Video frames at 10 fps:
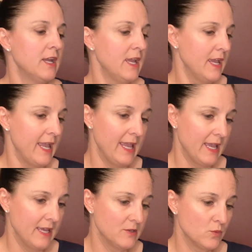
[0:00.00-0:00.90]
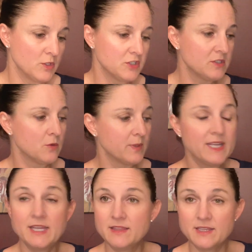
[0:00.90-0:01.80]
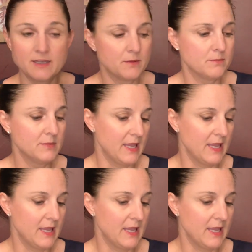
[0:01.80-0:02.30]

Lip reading: and we're just gonna reheat them